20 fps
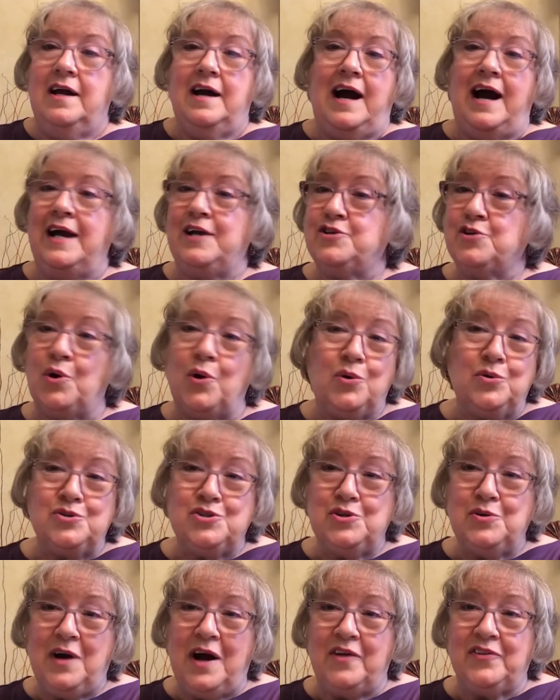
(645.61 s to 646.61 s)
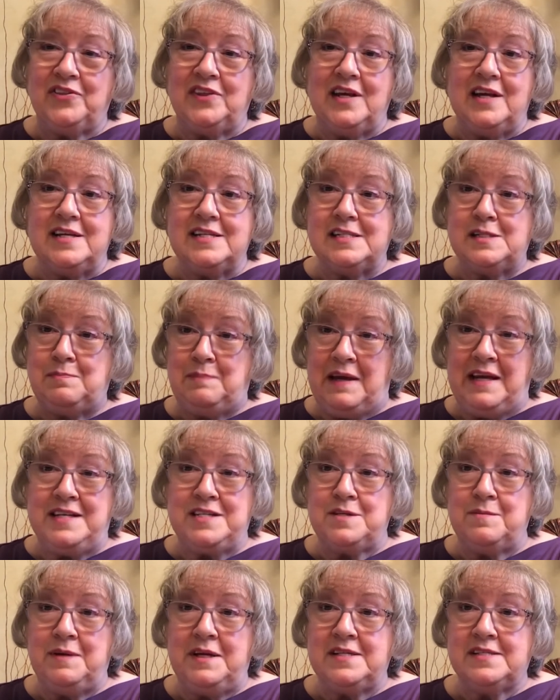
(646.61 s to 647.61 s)
I told you how things speak
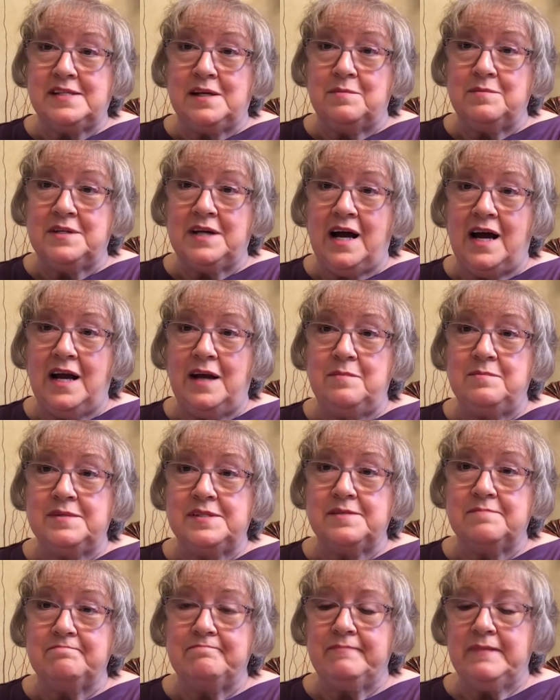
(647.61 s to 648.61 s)
to me sometimes,